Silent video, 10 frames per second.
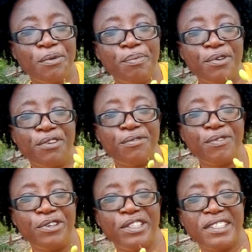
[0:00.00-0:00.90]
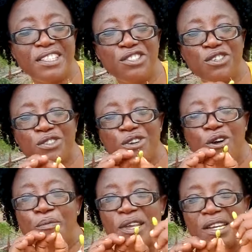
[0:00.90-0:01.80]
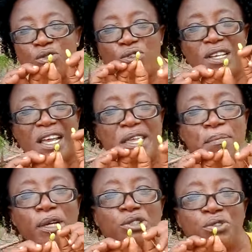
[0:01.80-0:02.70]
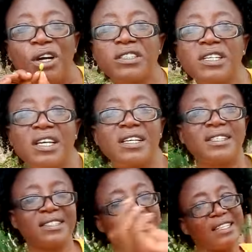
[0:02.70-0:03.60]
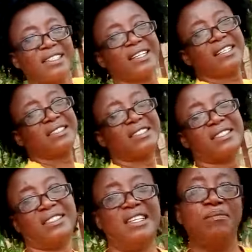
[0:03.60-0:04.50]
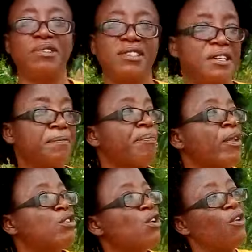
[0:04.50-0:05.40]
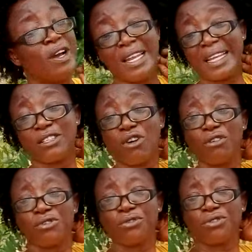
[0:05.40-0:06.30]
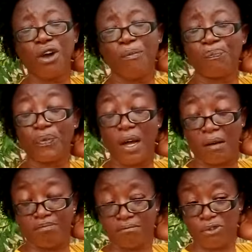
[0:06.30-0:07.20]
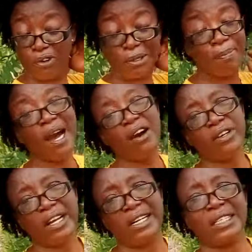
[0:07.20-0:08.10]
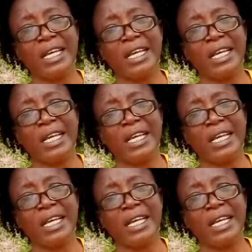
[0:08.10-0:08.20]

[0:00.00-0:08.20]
the period for it yet. It's just coming. These ones are immature. These are the neem seed. So, like I told you, so for the powder,